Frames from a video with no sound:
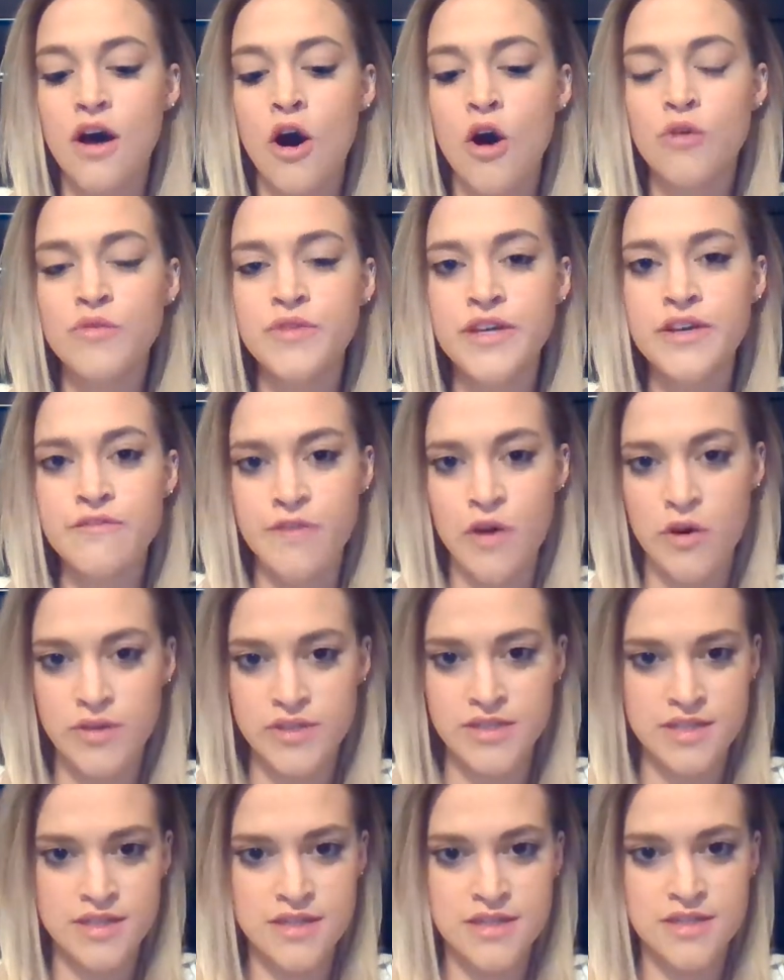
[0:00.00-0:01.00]
only
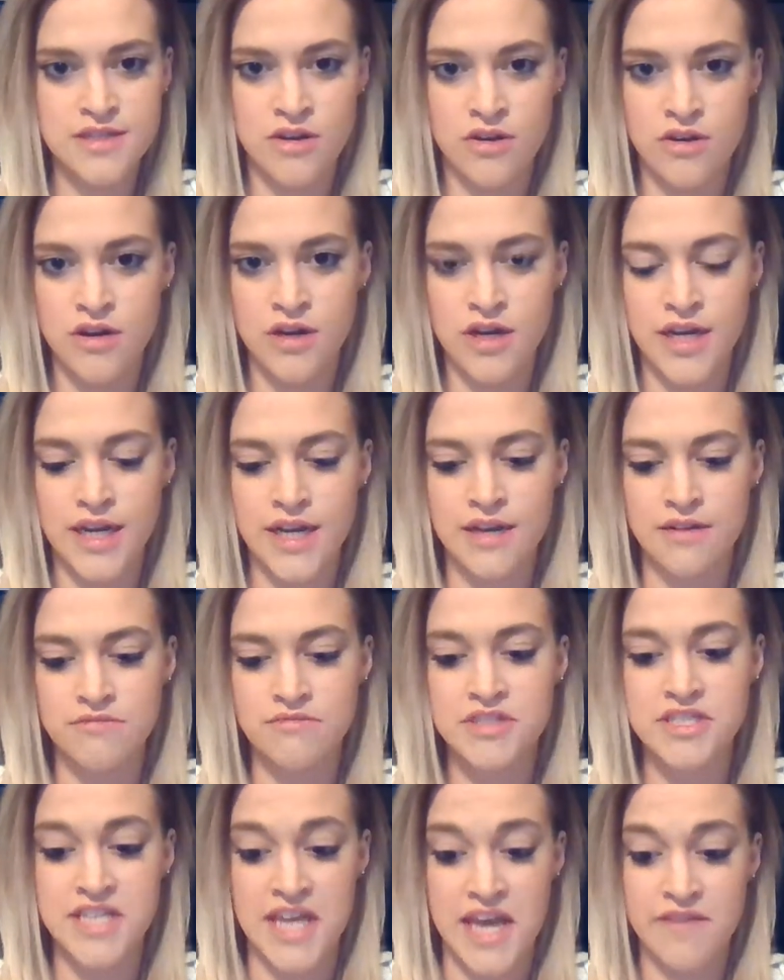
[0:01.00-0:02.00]
focuses
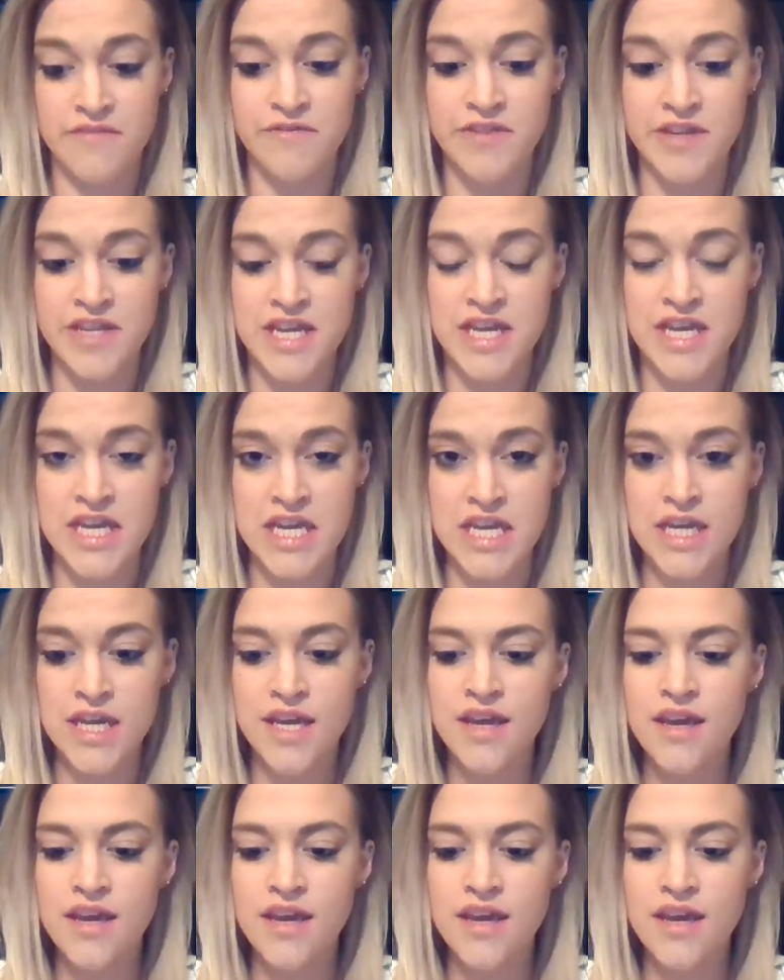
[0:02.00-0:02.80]
on safety,